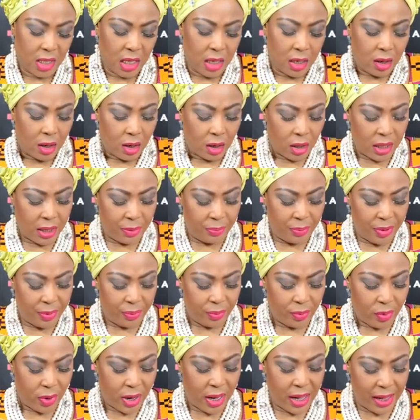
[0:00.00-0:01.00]
Other
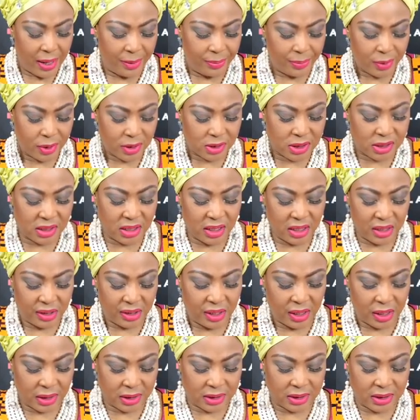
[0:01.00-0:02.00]
people help us see
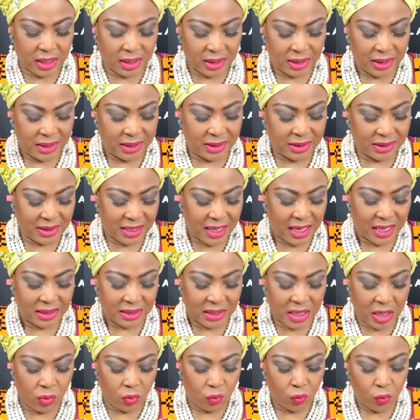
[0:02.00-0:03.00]
things and insights
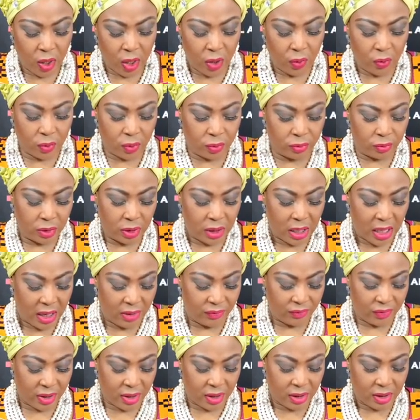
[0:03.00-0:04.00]
that we will
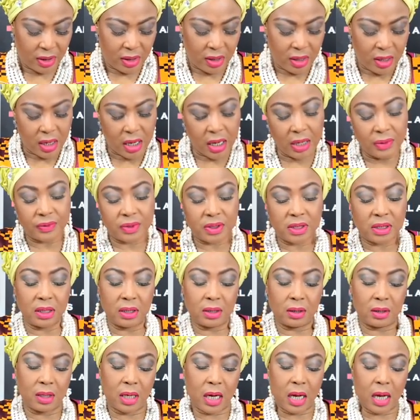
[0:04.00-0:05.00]
never have seen
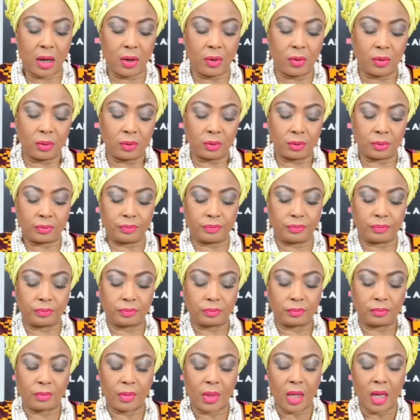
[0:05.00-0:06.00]
on our own.
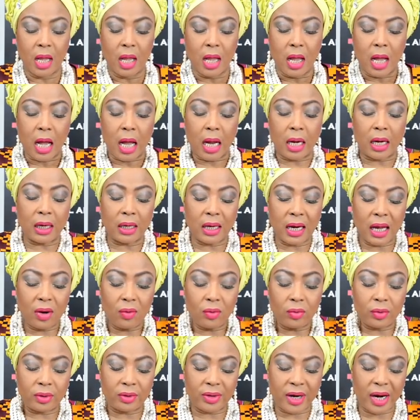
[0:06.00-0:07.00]

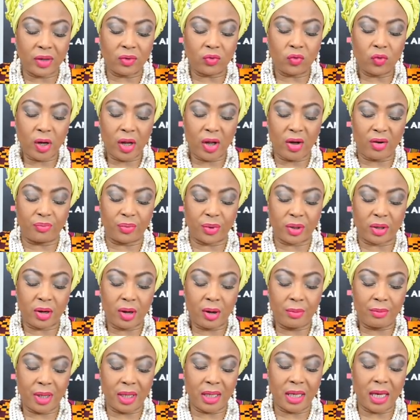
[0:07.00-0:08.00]
Another great way of
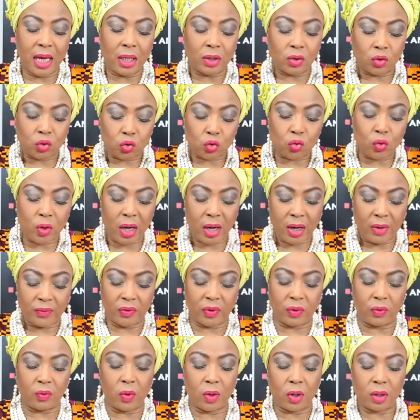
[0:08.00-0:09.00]
becoming a doer of
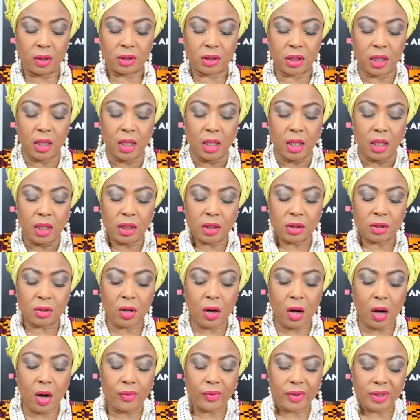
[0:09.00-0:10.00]
the word is to
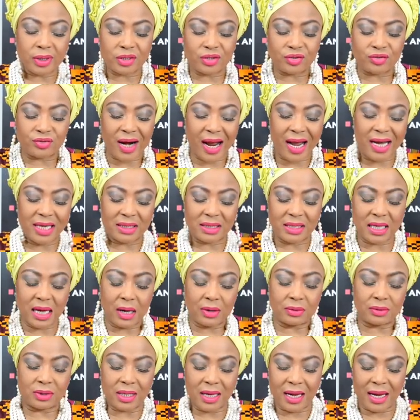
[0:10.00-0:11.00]
always write
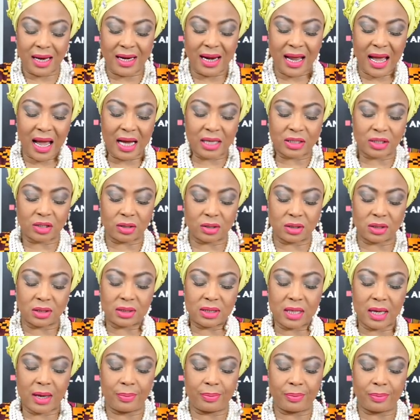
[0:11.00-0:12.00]
out an action
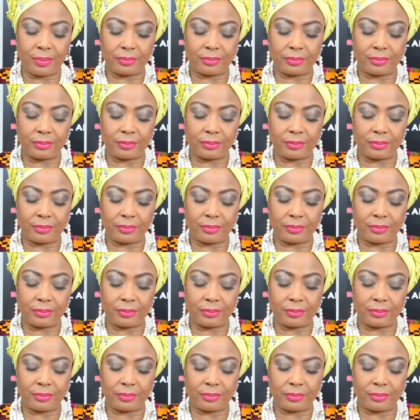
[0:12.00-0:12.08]
step